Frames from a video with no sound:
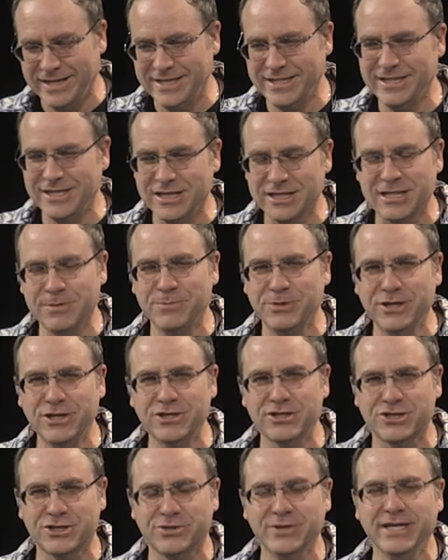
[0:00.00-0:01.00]
then the little computer
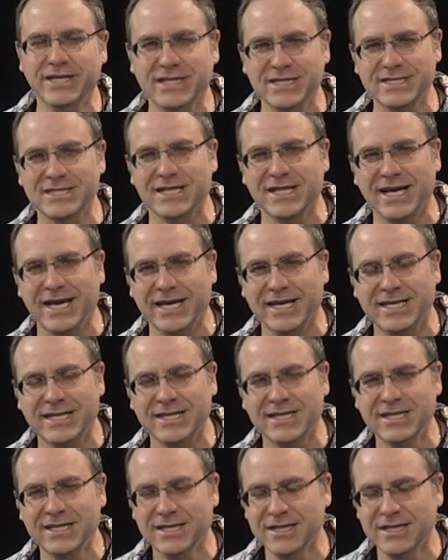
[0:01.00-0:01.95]
screen is like,